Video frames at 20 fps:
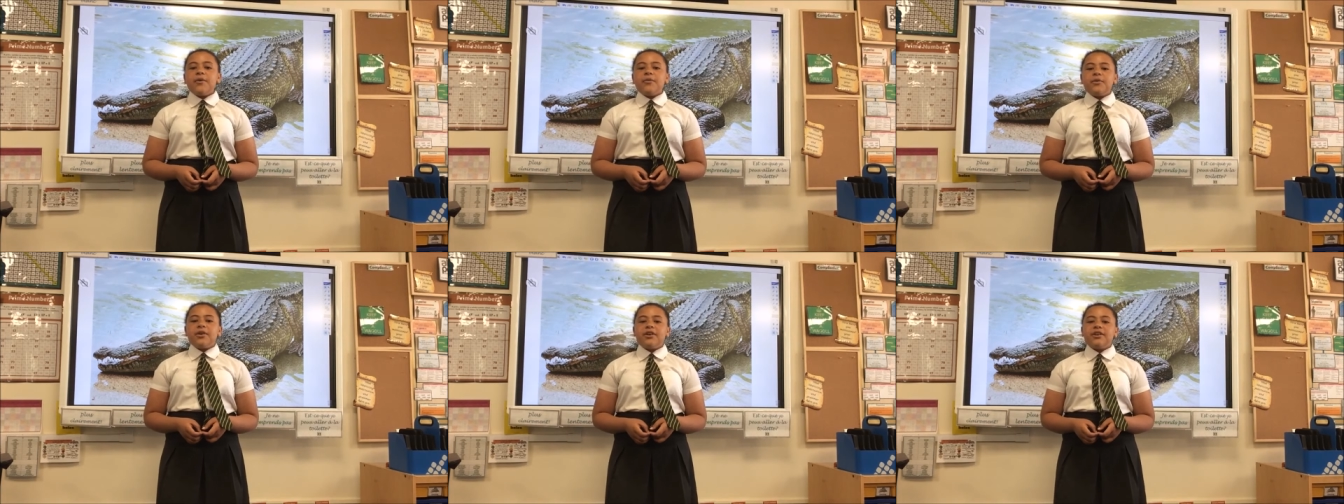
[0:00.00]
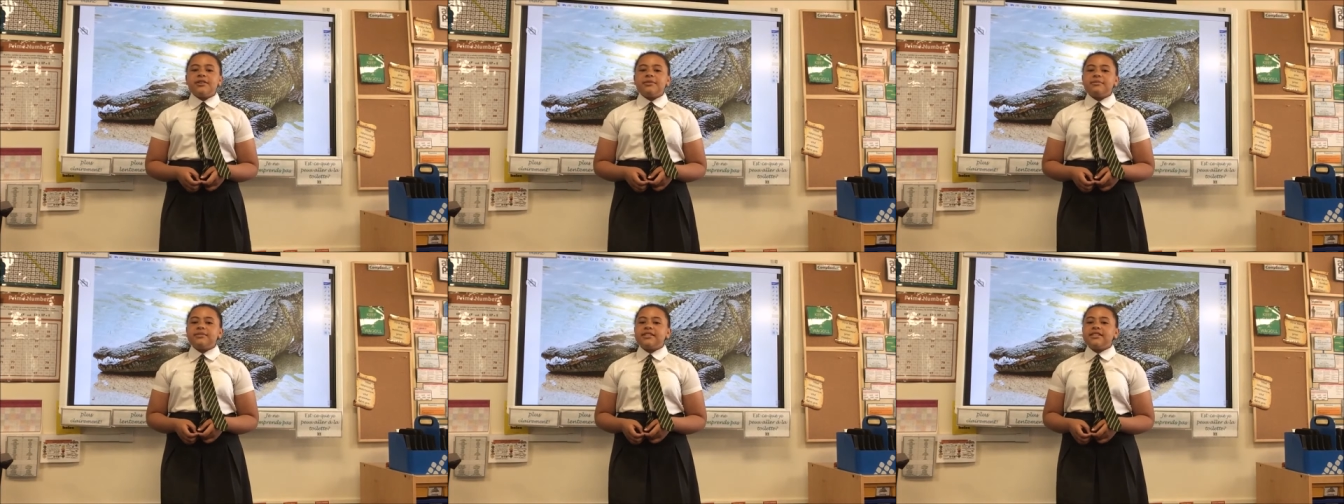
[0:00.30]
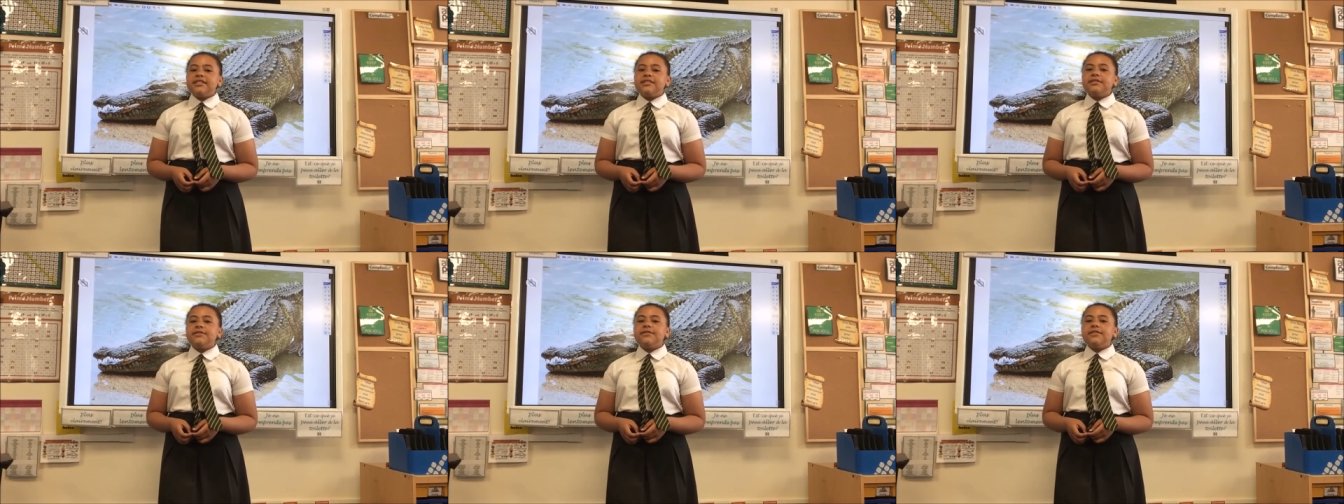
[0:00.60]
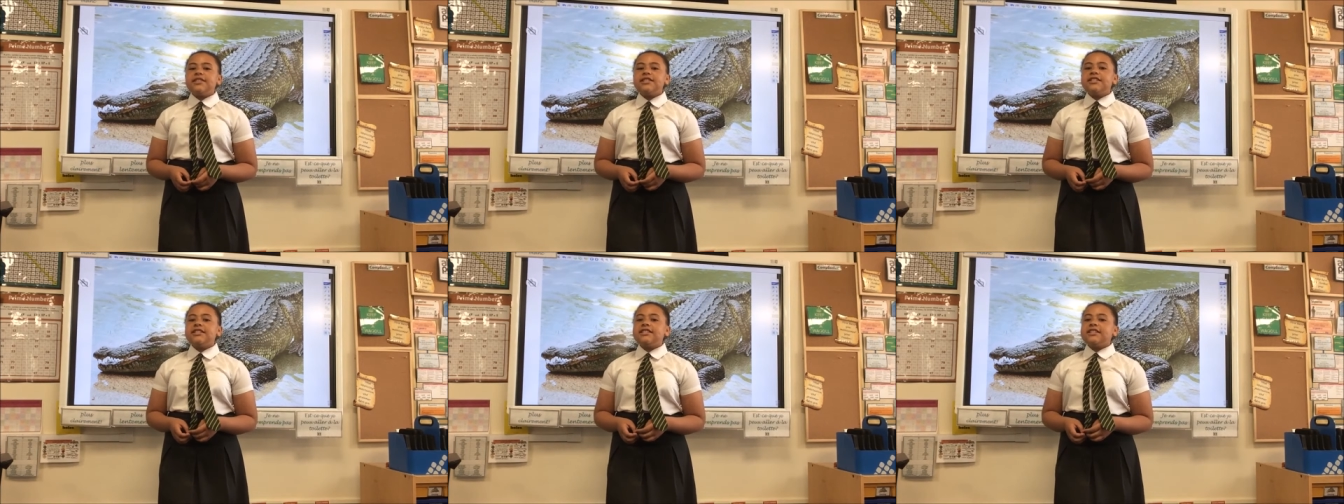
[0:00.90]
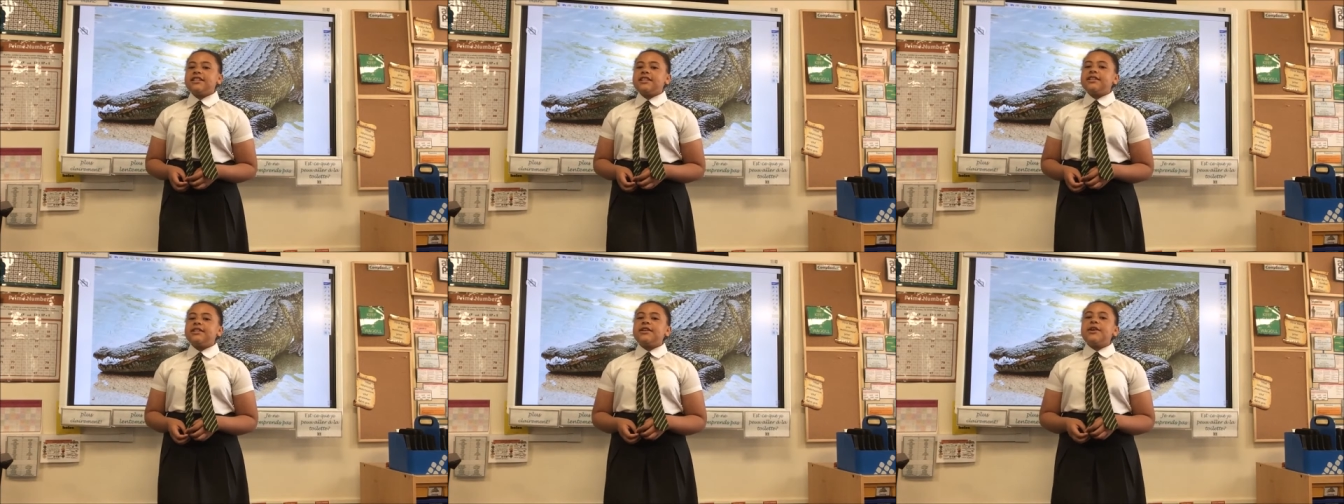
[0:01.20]
and welcomes little
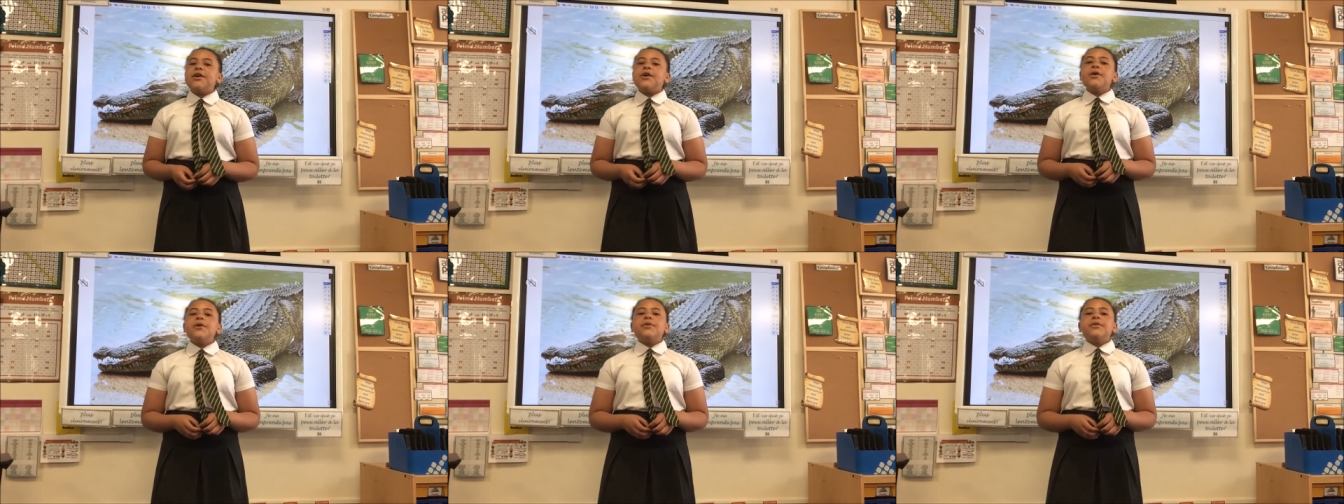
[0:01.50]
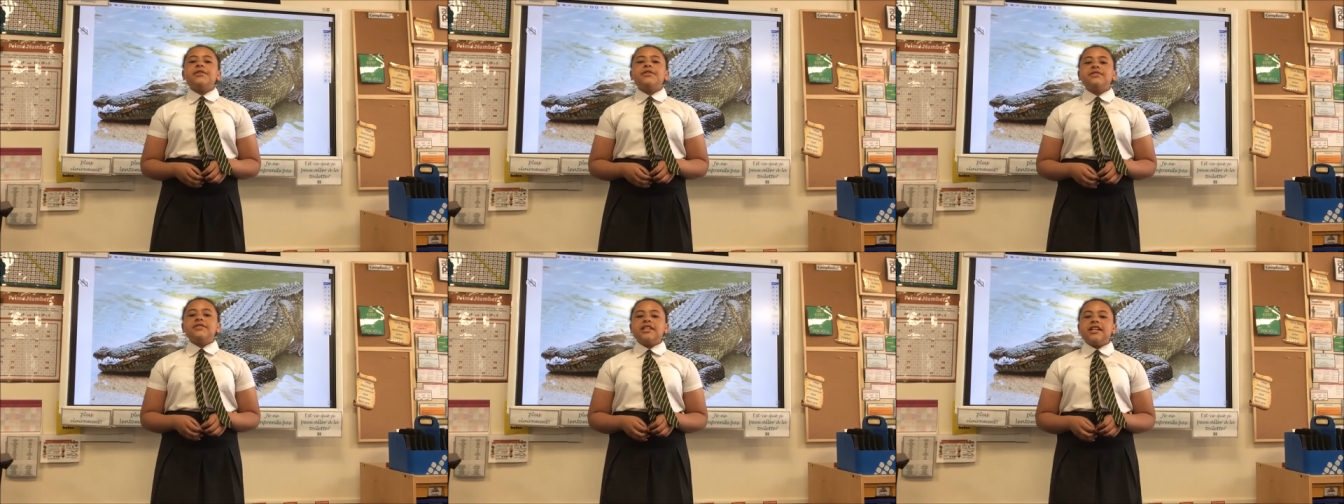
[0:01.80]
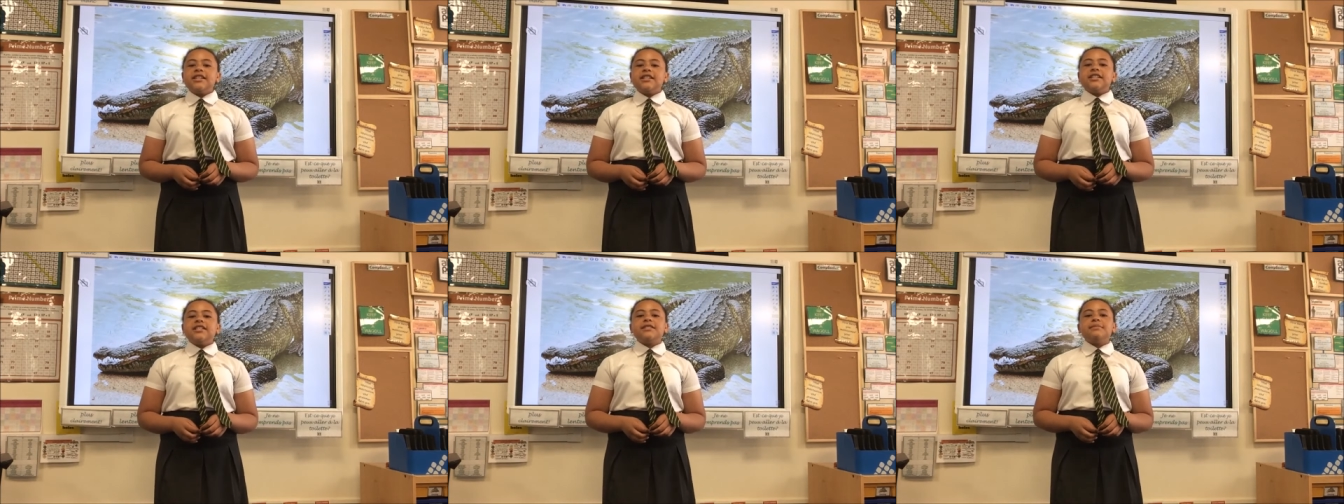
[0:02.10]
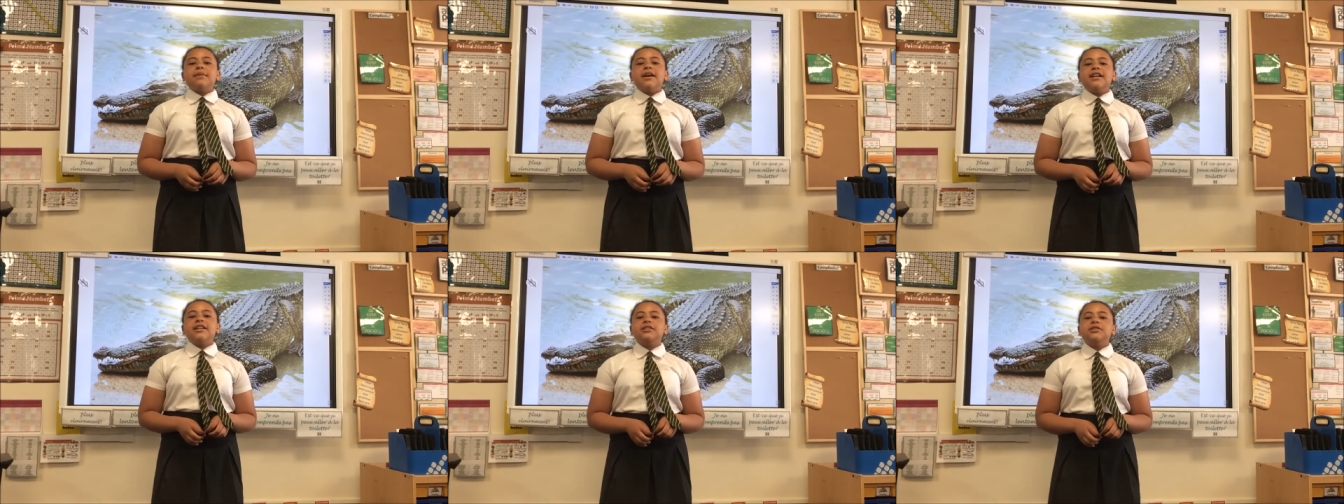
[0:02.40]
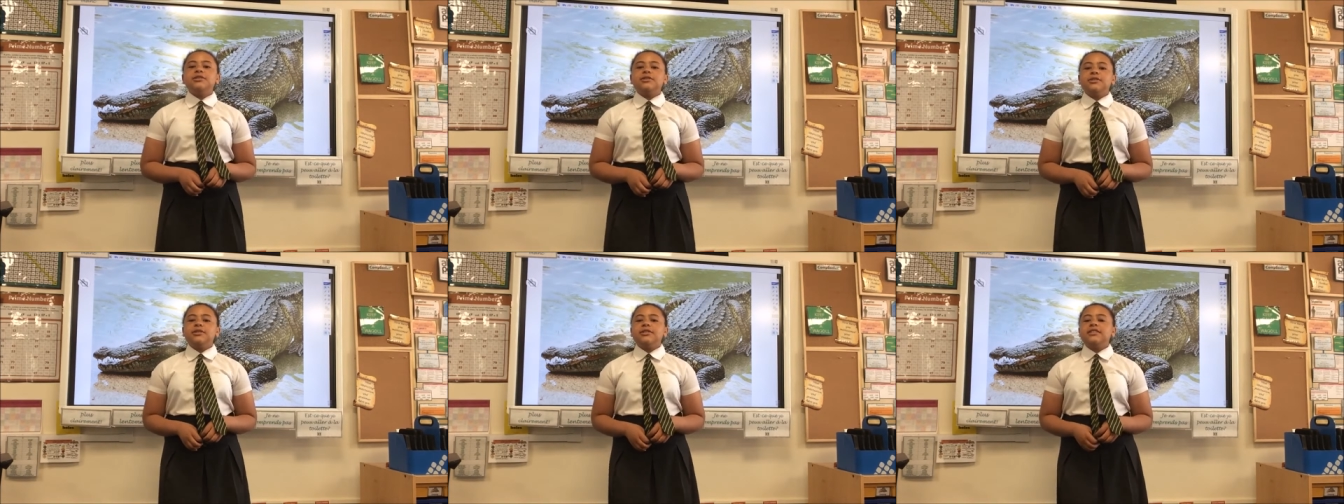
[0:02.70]
fishes in with gently
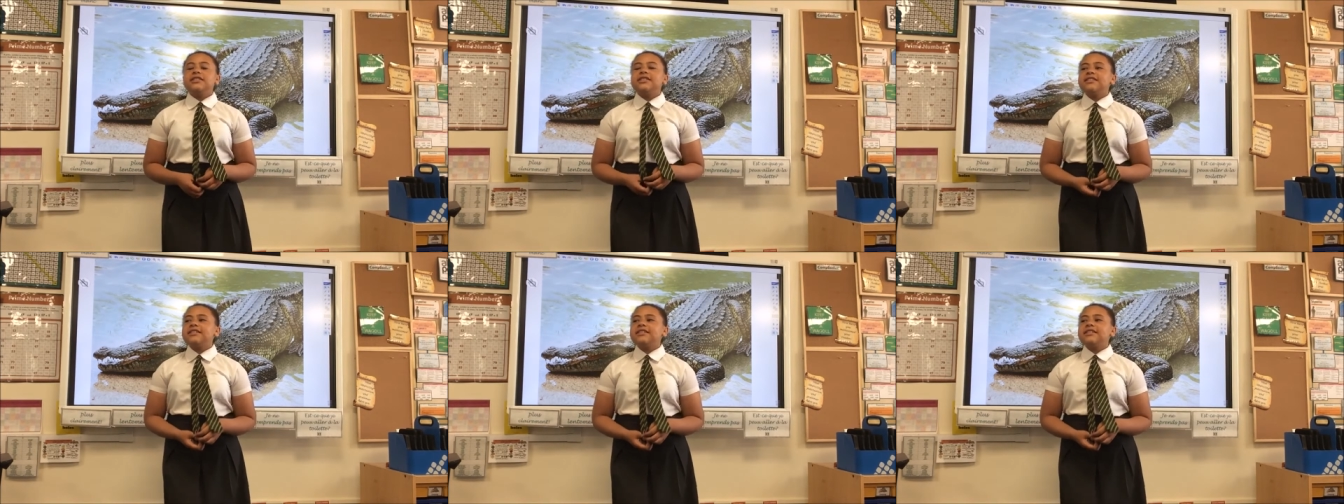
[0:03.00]
smiling jaws.